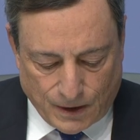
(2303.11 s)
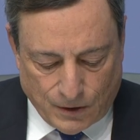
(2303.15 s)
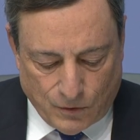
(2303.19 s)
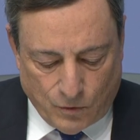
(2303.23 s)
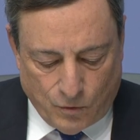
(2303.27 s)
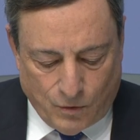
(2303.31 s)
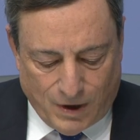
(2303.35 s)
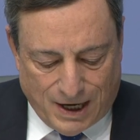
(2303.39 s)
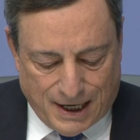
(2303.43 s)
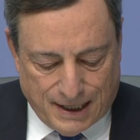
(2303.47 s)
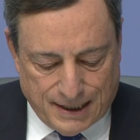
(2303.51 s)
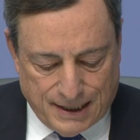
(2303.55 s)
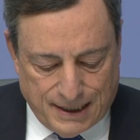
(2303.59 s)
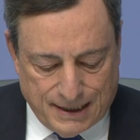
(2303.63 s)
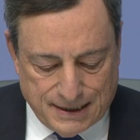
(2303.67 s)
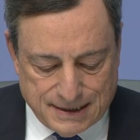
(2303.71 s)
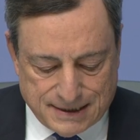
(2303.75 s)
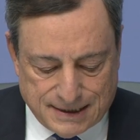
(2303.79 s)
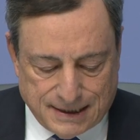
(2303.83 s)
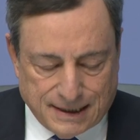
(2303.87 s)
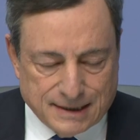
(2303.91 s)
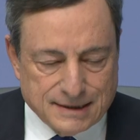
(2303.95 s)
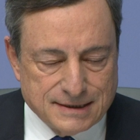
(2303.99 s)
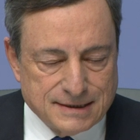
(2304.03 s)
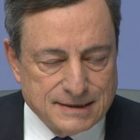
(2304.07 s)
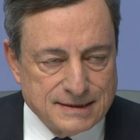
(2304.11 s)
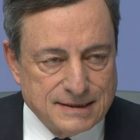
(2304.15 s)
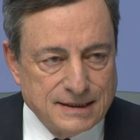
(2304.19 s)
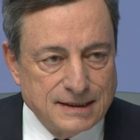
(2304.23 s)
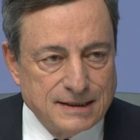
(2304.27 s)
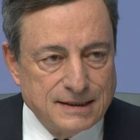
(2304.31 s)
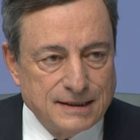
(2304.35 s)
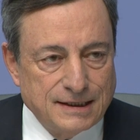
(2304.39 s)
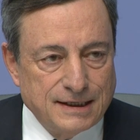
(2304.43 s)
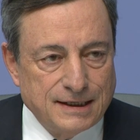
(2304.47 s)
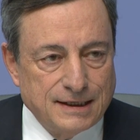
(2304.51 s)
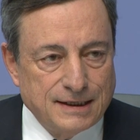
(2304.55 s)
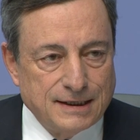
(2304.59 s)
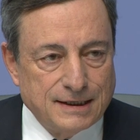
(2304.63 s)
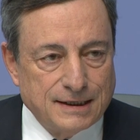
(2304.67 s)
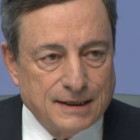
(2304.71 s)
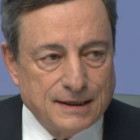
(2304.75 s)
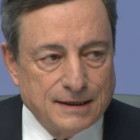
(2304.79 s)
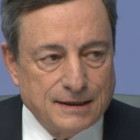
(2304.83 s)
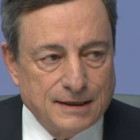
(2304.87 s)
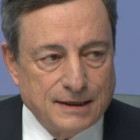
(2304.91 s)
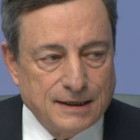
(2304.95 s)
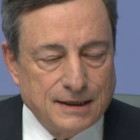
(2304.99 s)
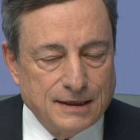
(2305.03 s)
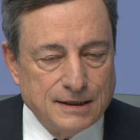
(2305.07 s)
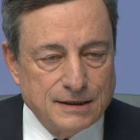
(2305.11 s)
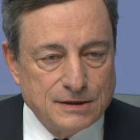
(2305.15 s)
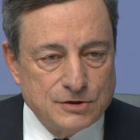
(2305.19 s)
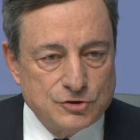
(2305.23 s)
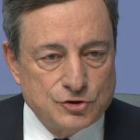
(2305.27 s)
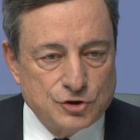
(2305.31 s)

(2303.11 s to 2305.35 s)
One is that certainly the